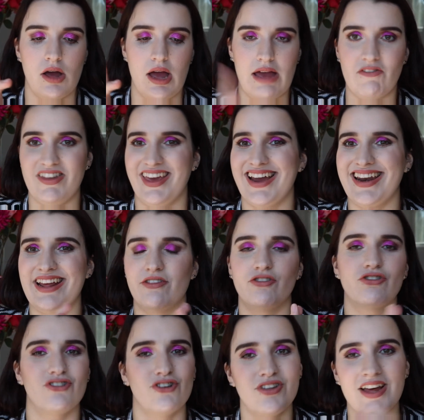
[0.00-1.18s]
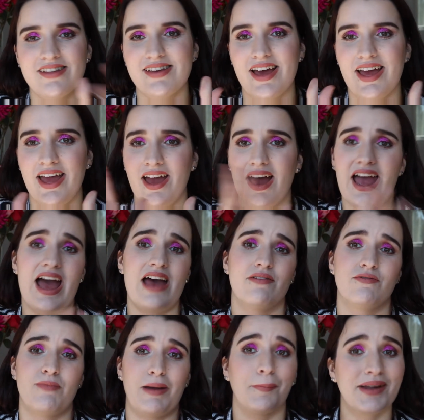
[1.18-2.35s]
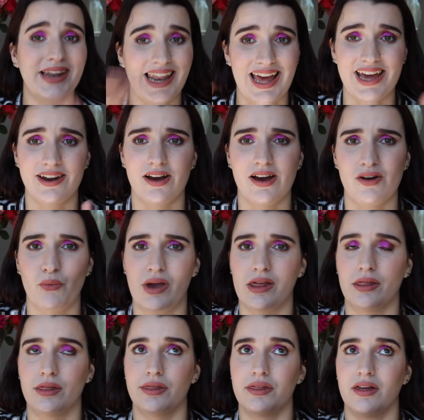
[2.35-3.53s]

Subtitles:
everything I need to do that day. I have my planner with